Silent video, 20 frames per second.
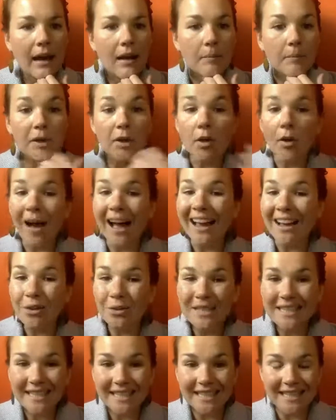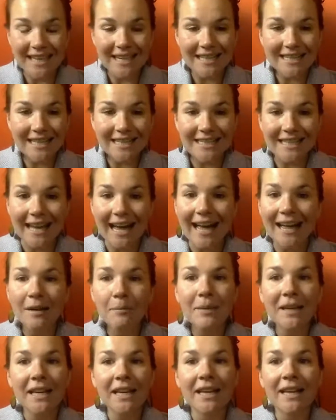You know, I always suggest it's got to
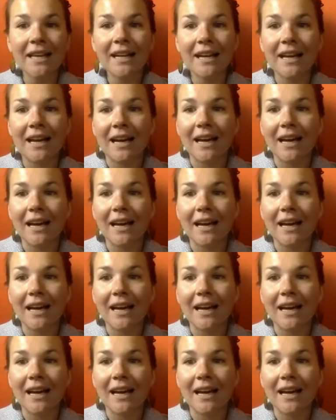be